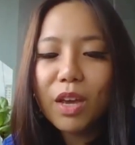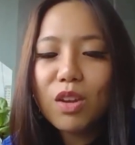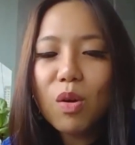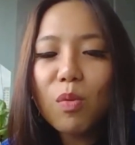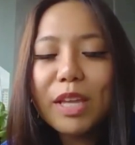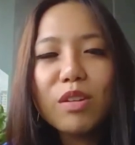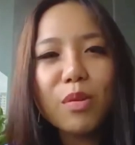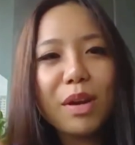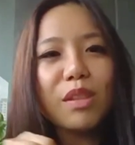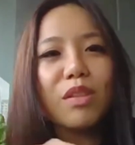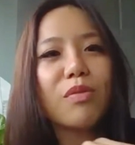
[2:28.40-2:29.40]
you know, when you're
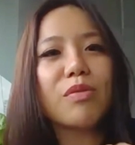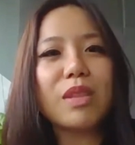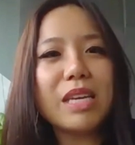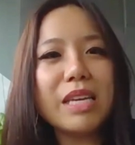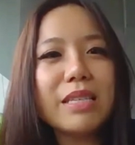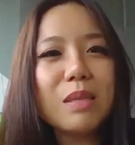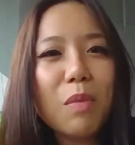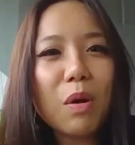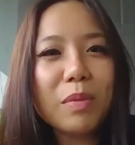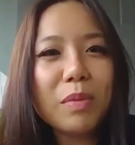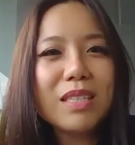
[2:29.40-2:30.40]
going through these
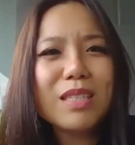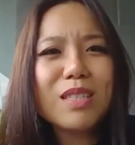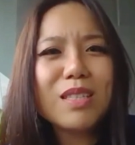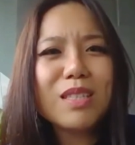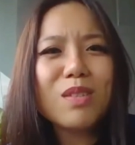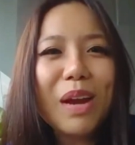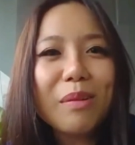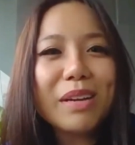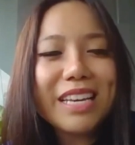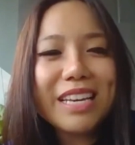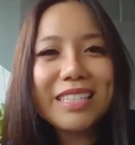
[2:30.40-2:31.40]
moments, it's
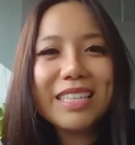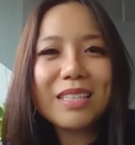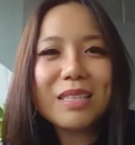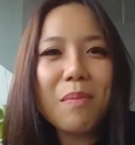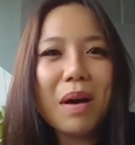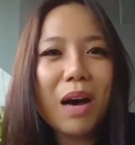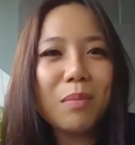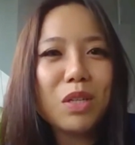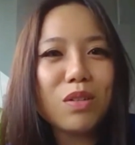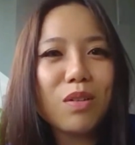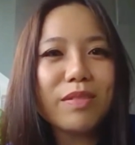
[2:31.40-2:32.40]
very easy as a mom to
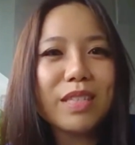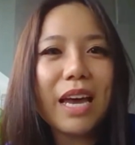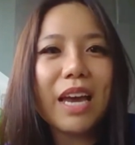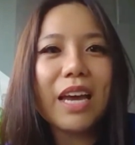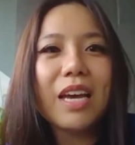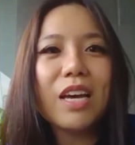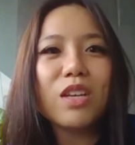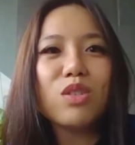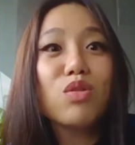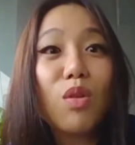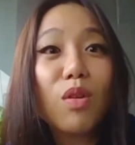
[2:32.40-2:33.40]
sort of say, to
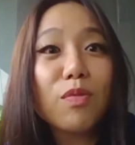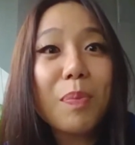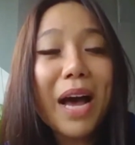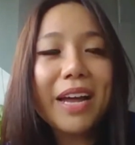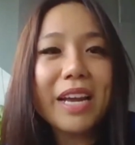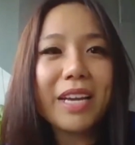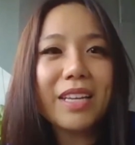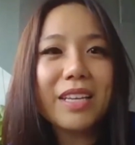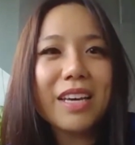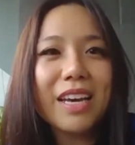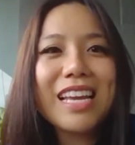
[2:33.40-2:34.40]
sort of panic.
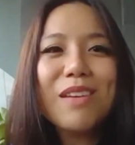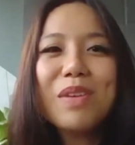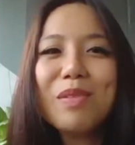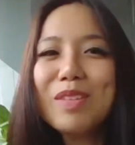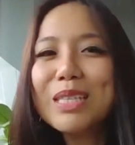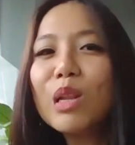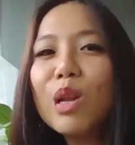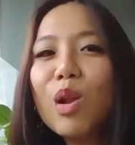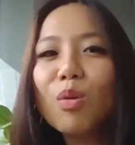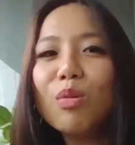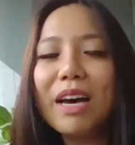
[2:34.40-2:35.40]
And even if it's a low
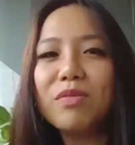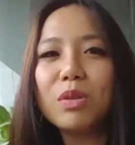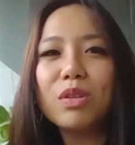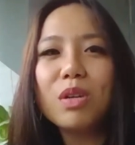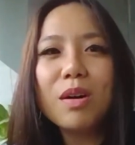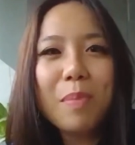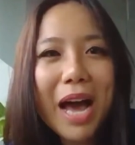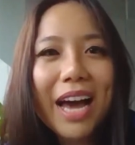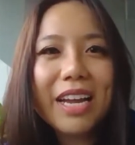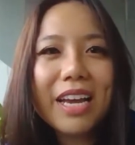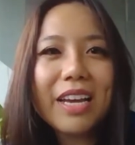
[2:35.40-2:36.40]
level
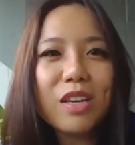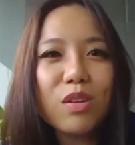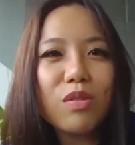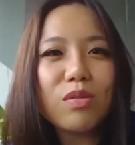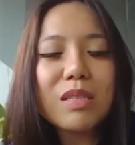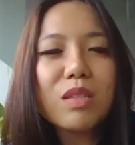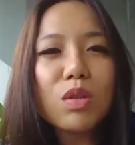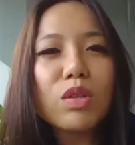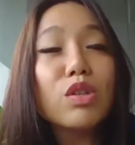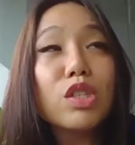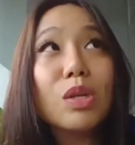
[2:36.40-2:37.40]
panic, you know,
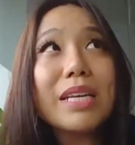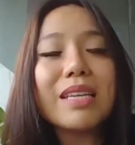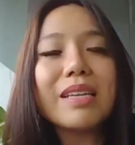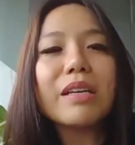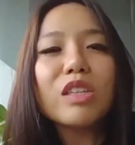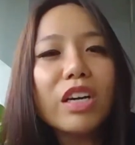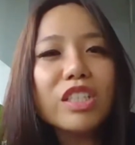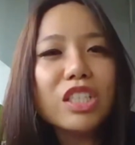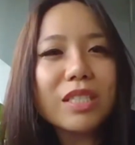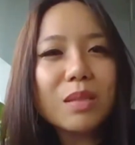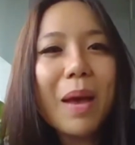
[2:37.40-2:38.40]
usually it's an
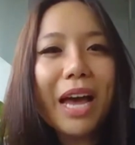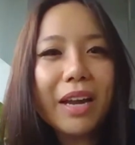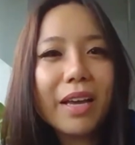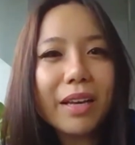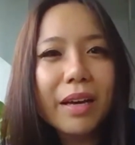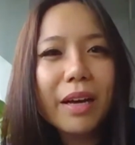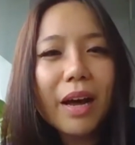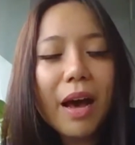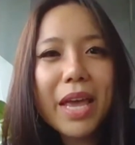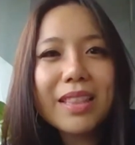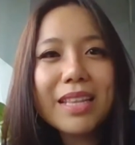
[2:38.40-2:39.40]
unconscious panic.
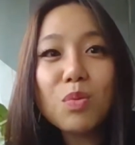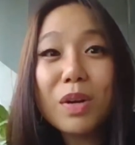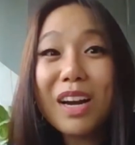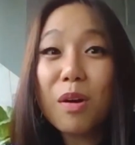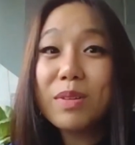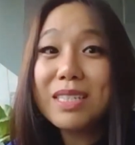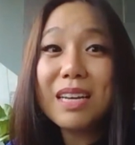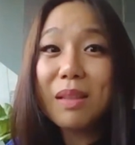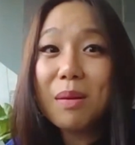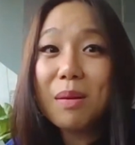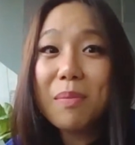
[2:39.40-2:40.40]
And that's what I always tell
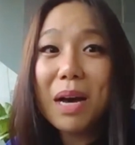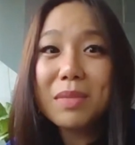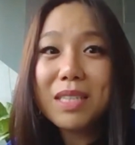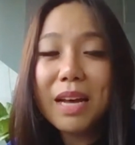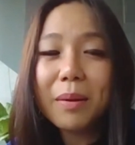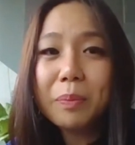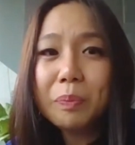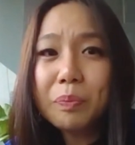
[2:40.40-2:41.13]
the moms, that,